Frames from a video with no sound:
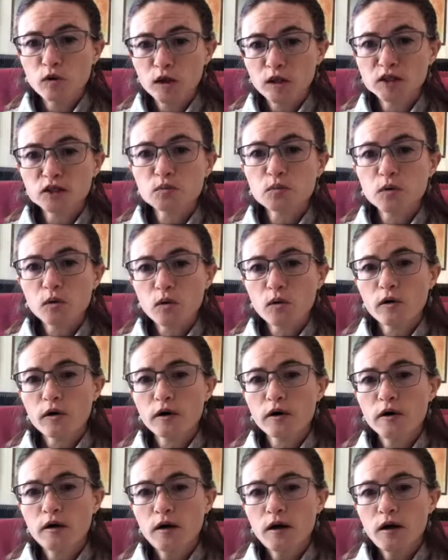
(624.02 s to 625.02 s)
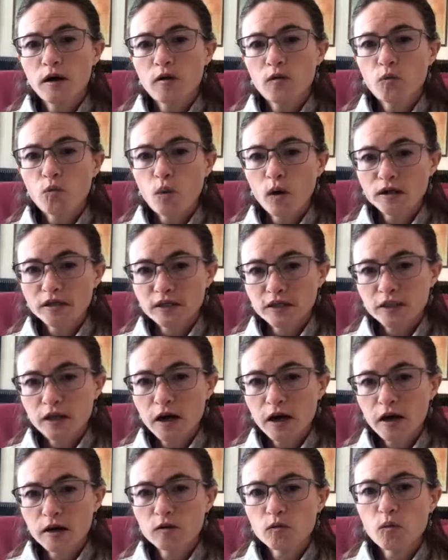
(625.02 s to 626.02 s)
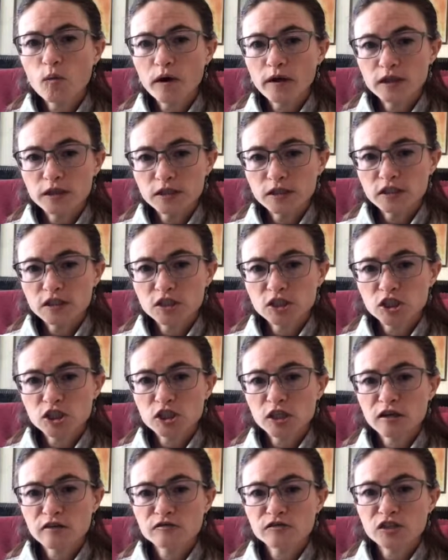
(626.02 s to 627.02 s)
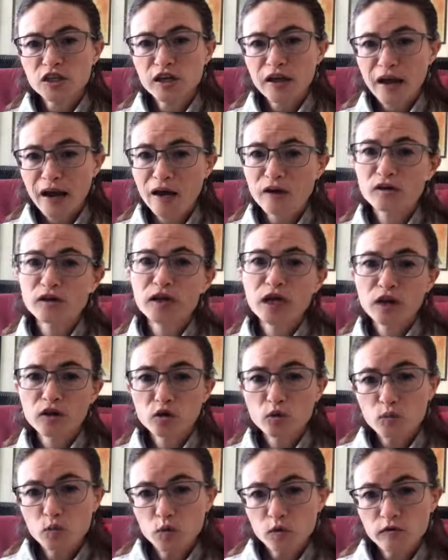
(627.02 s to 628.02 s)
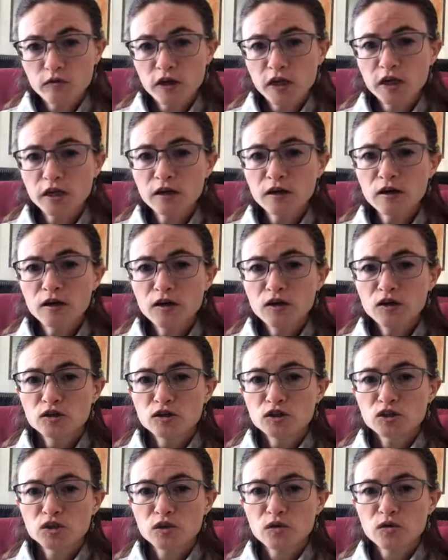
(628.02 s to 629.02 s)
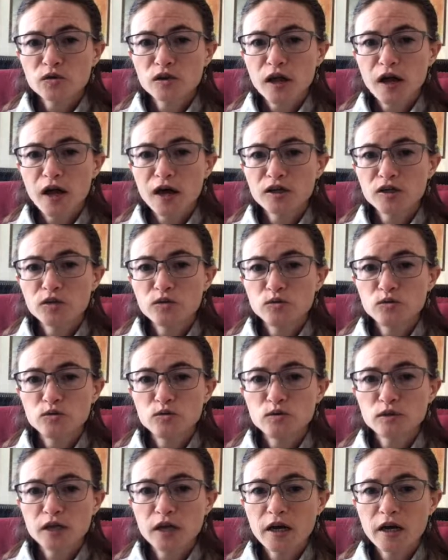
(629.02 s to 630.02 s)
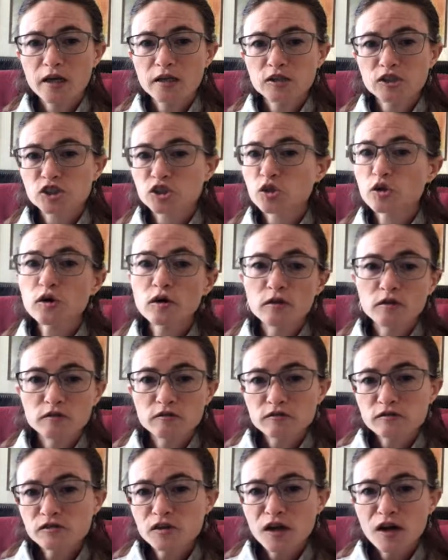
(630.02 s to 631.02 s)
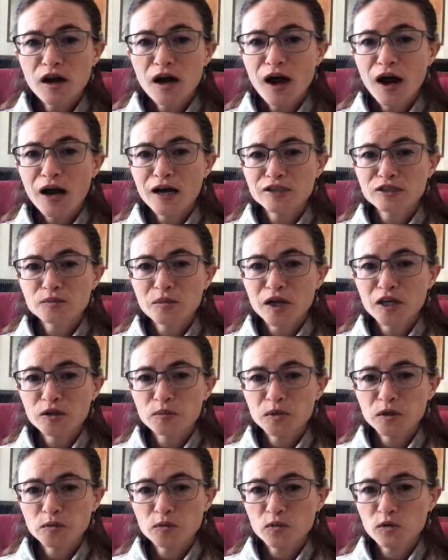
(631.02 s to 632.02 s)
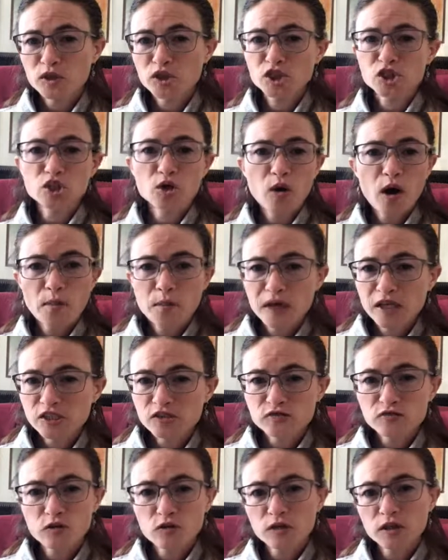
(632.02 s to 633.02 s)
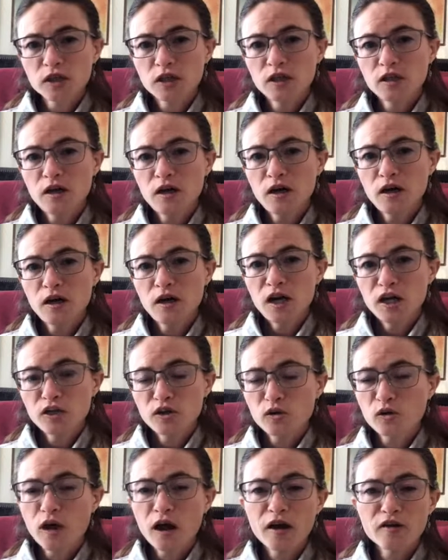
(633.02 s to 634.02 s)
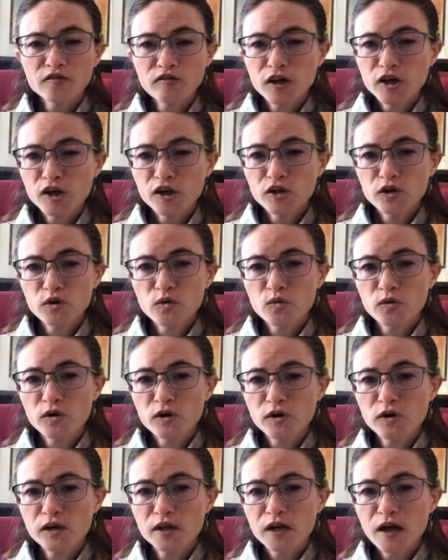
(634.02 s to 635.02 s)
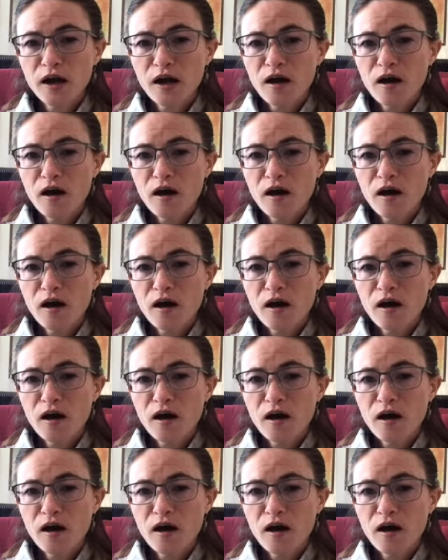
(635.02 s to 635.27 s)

explore what's stuck, what needs to shift, and how to get you moving so that you can serve as many people and show up as fully in your life and in your work